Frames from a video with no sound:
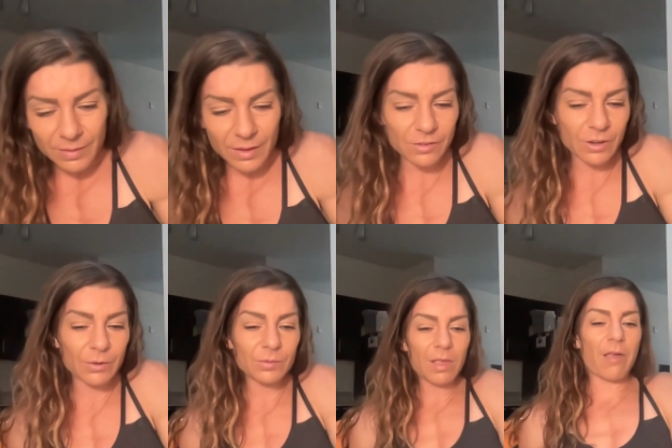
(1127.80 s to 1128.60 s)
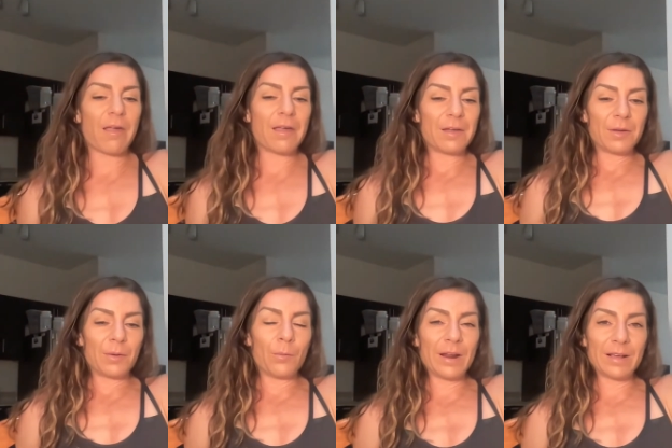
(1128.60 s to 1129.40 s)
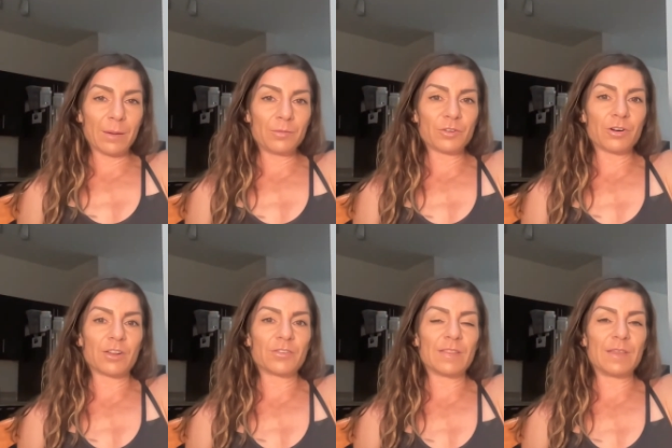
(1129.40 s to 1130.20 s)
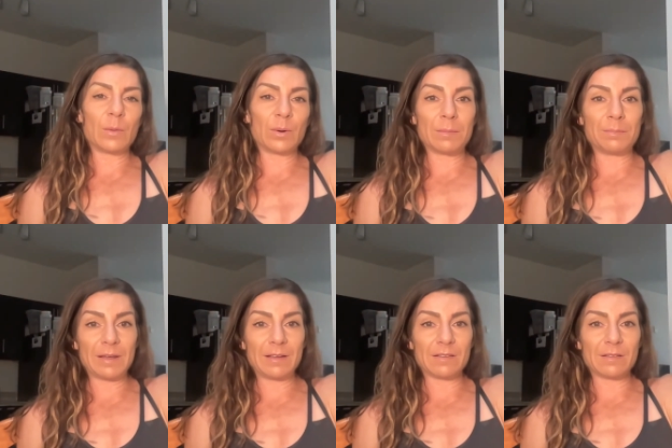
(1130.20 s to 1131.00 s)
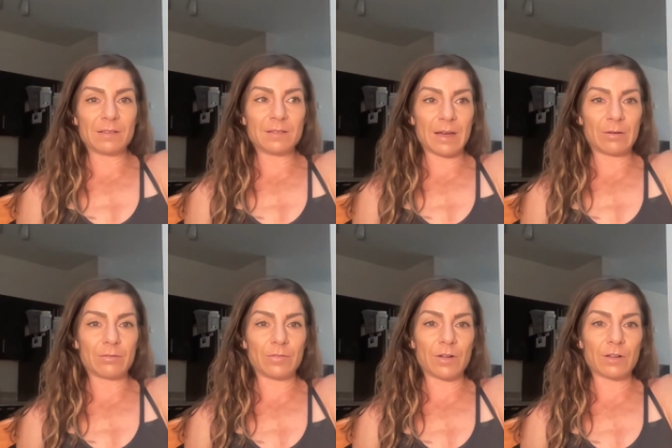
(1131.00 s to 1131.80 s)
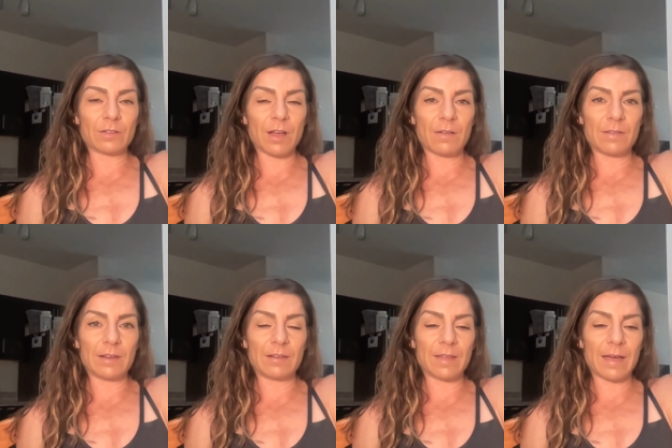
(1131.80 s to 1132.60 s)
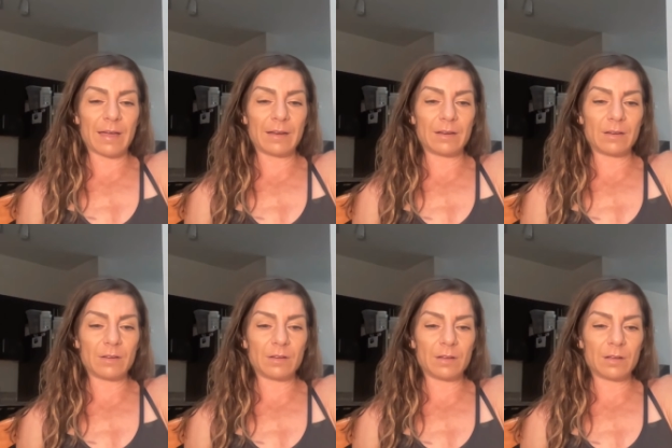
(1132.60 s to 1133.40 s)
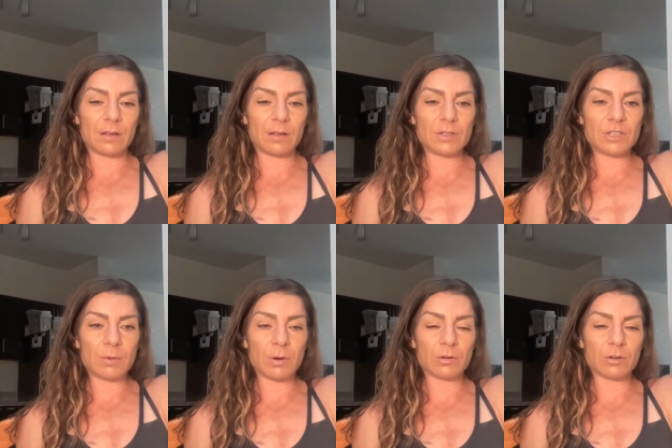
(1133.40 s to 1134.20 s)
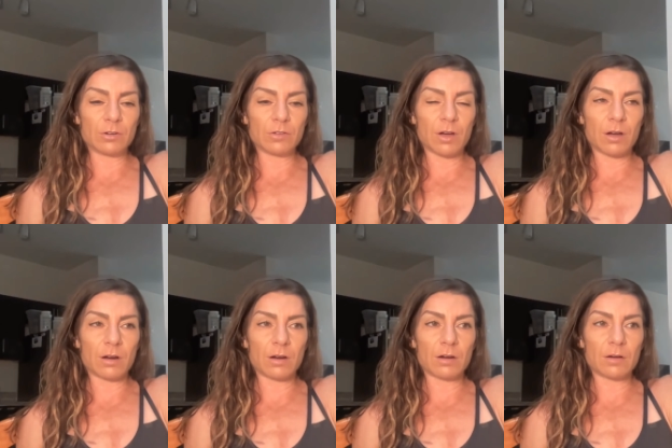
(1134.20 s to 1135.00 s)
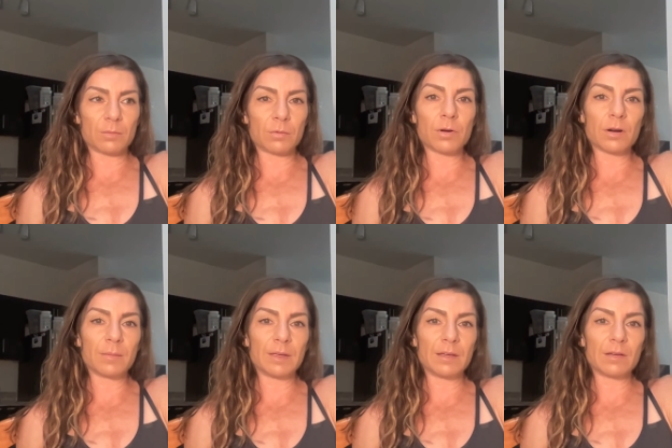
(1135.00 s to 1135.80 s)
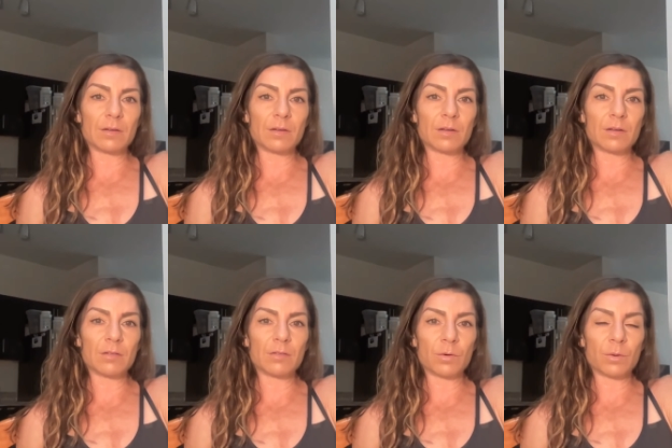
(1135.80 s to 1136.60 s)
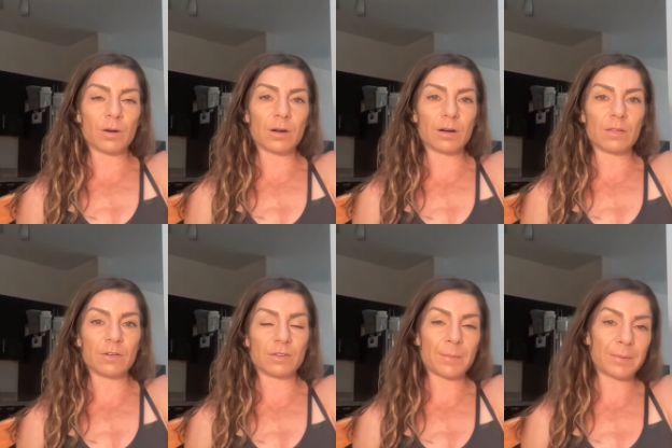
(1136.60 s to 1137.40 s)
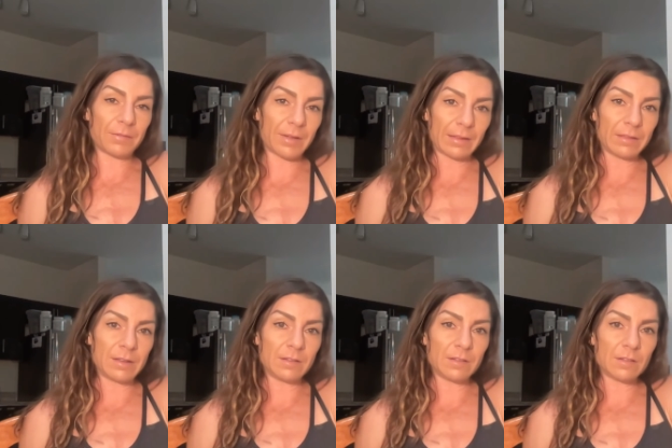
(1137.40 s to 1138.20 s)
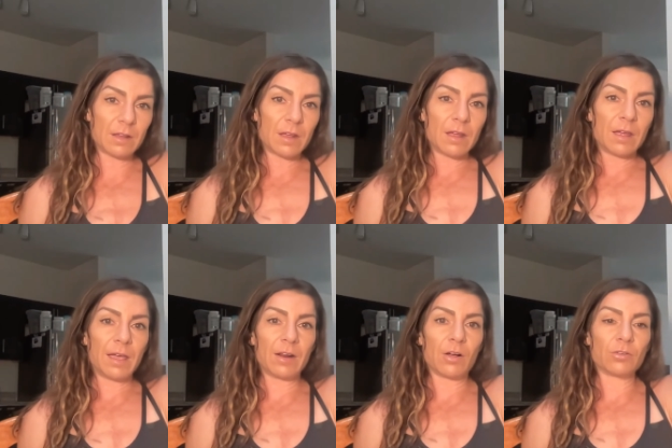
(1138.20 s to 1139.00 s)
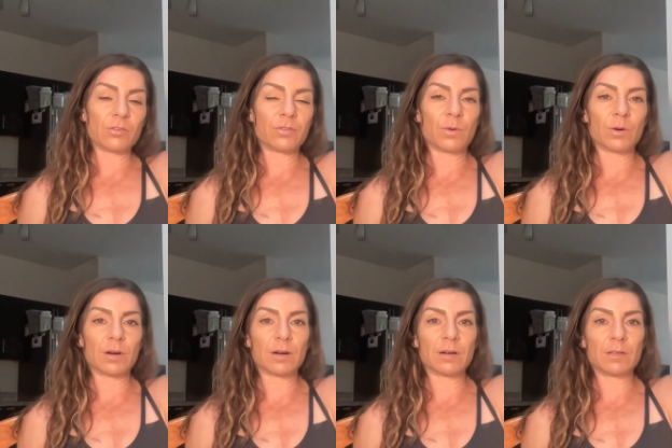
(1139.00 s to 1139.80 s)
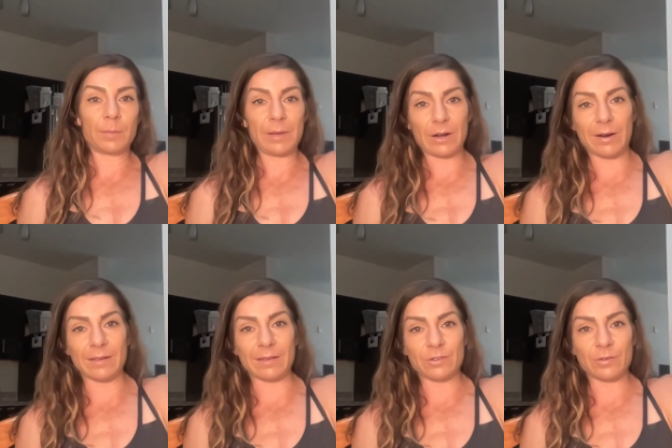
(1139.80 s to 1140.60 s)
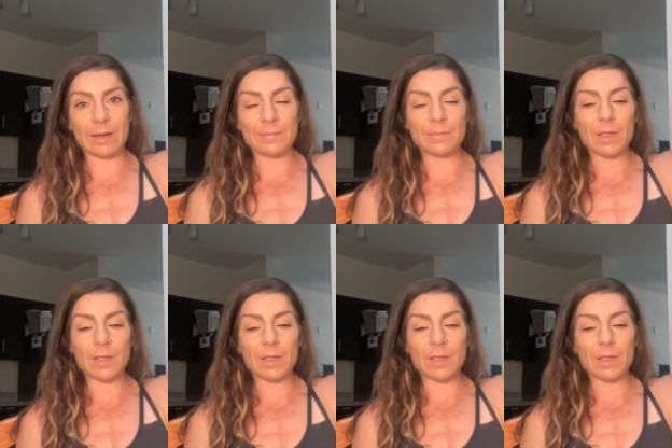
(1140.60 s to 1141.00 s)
So when it comes to CrossFit, I think one of the biggest downfalls of it is that gym owners are programming for their top level athletes and also for their beginner athletes, right?